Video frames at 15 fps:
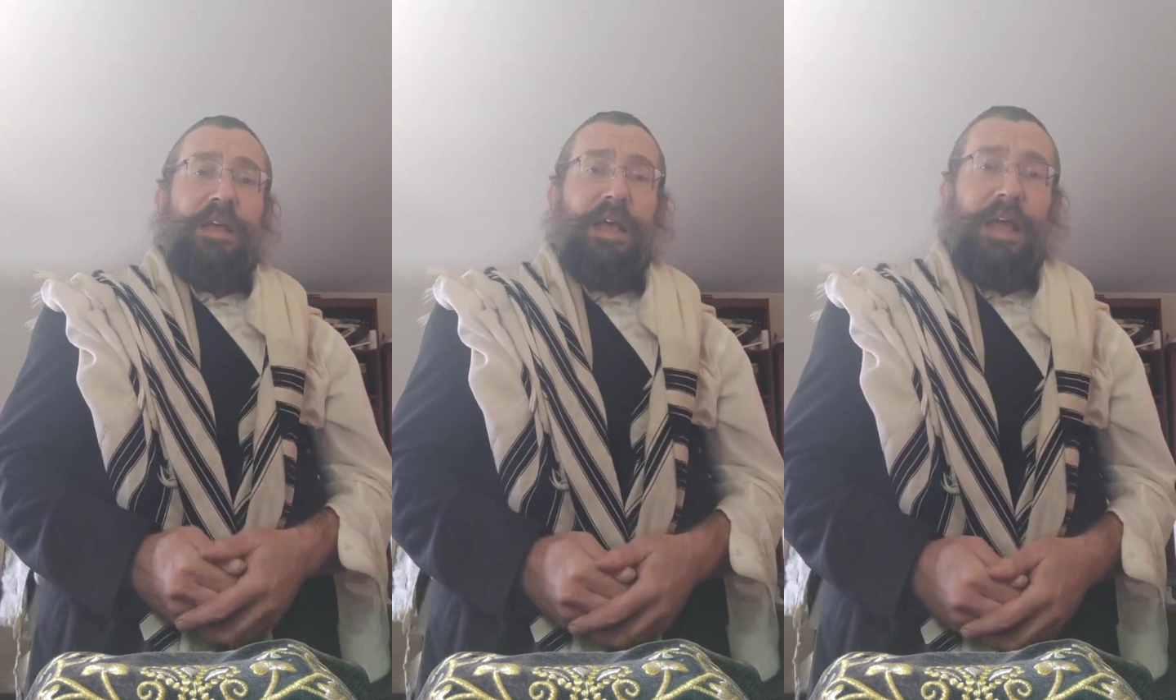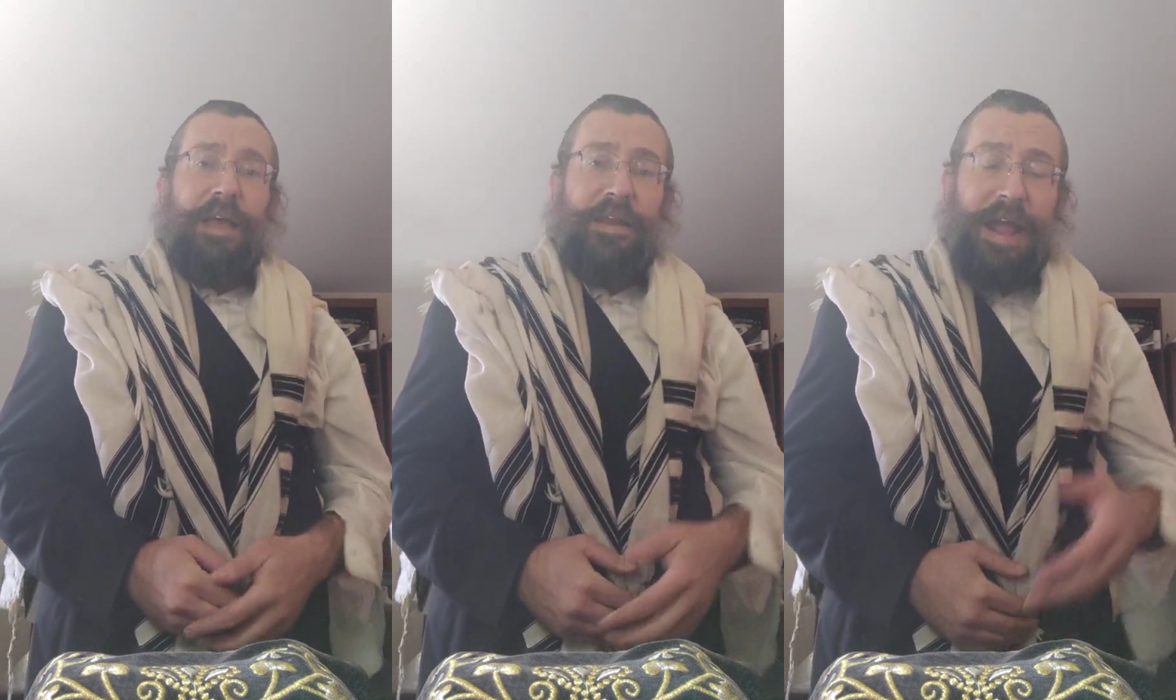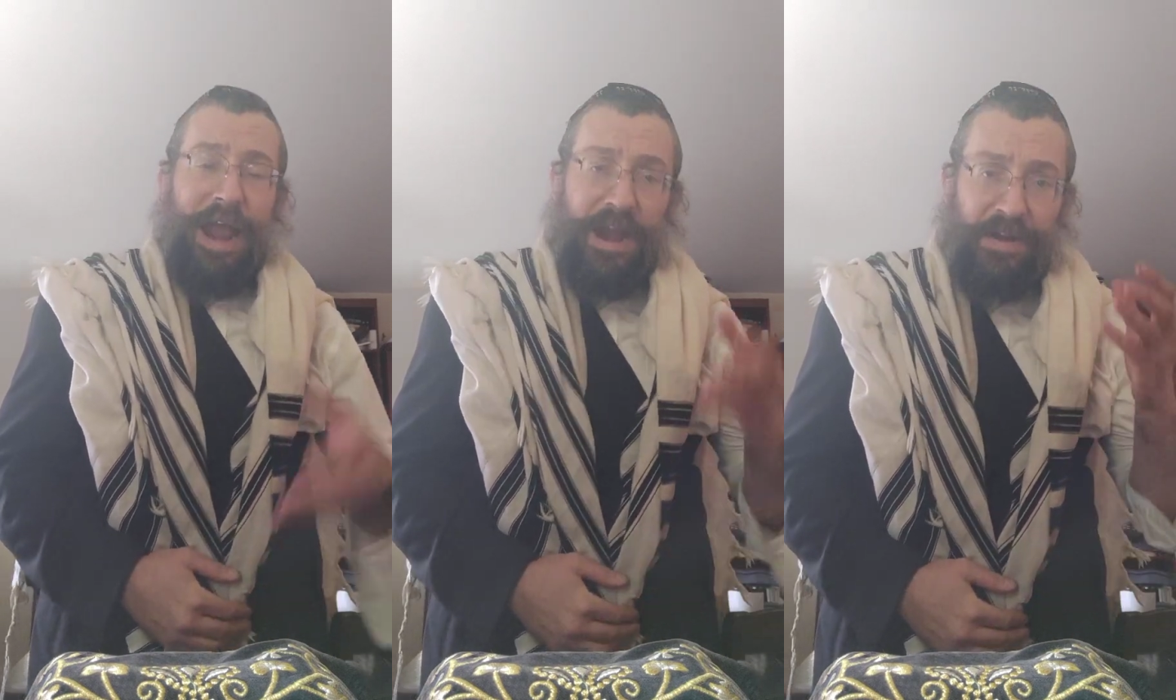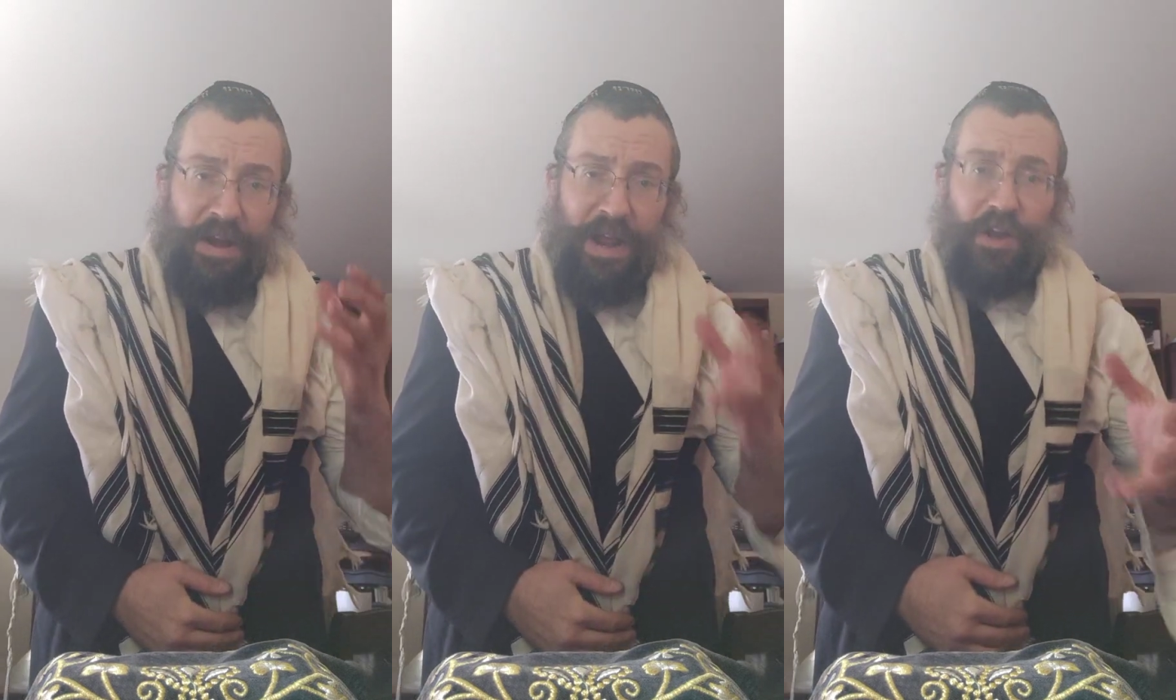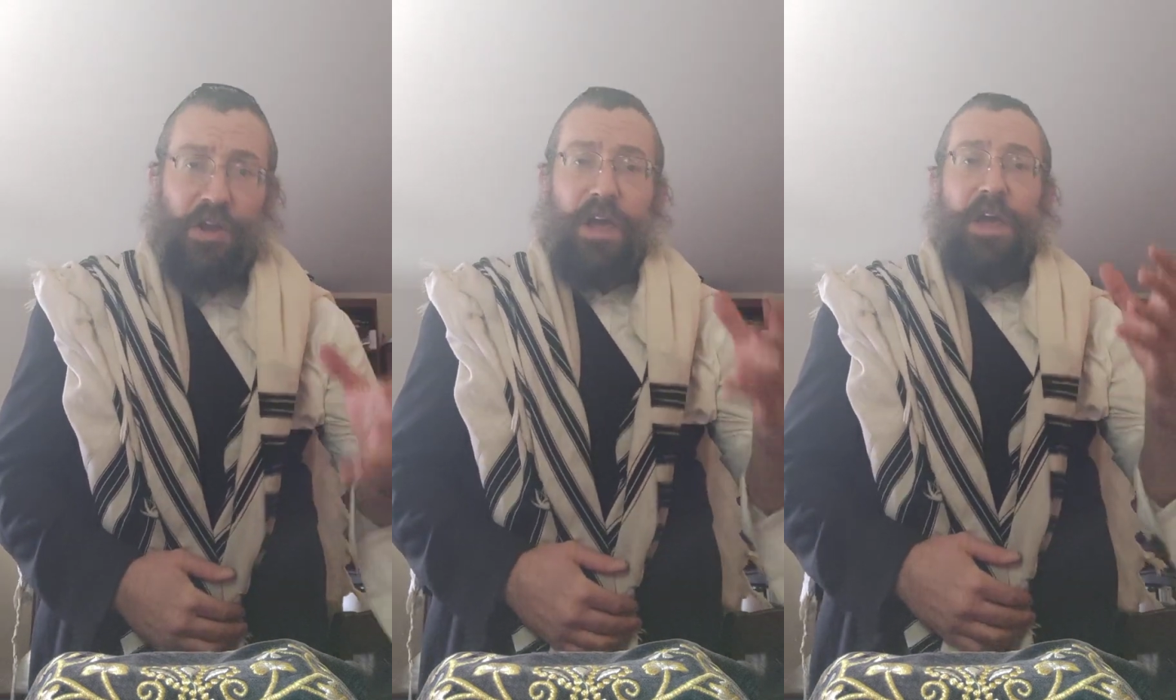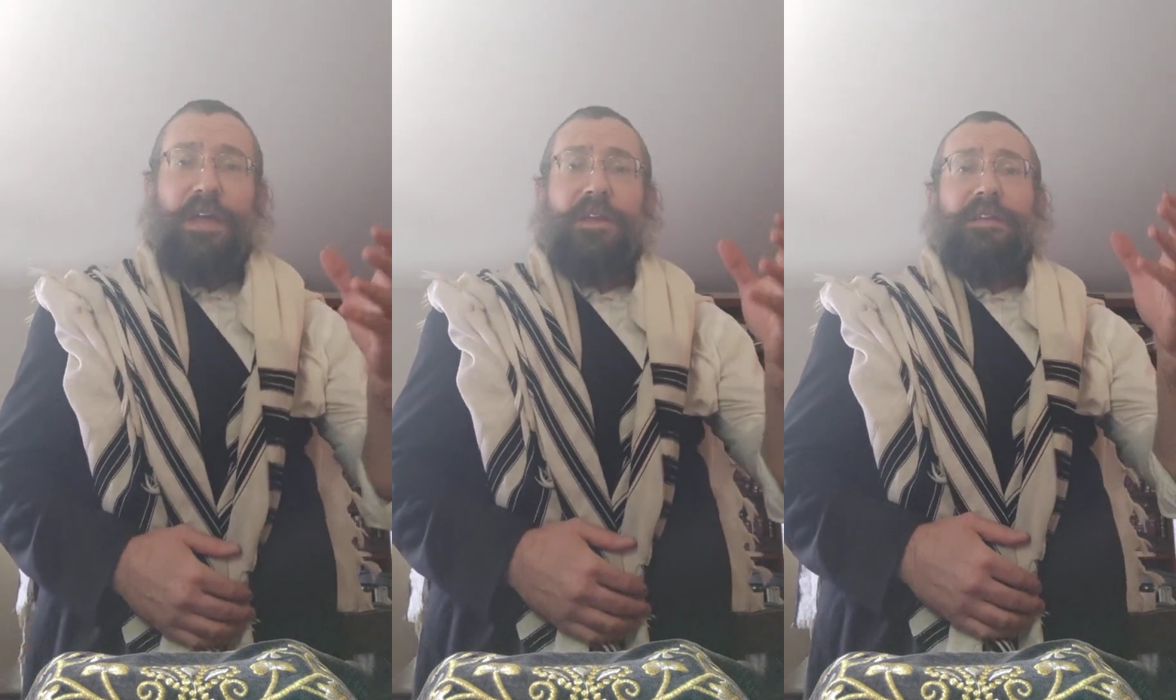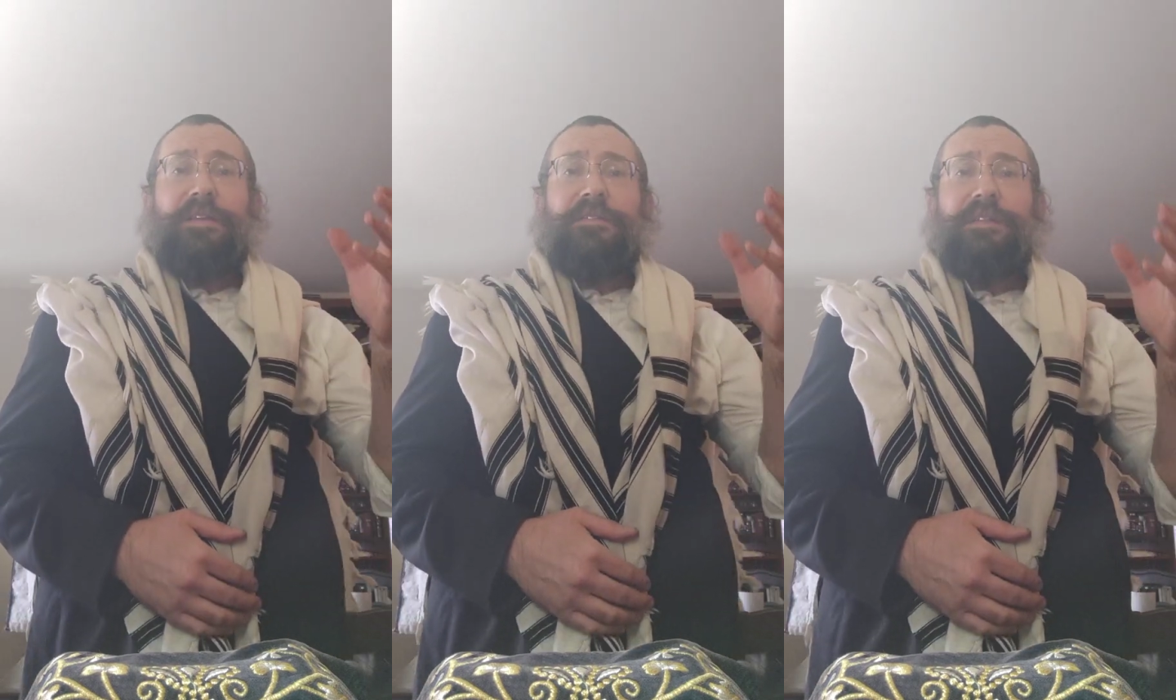and Aaron HaKohen is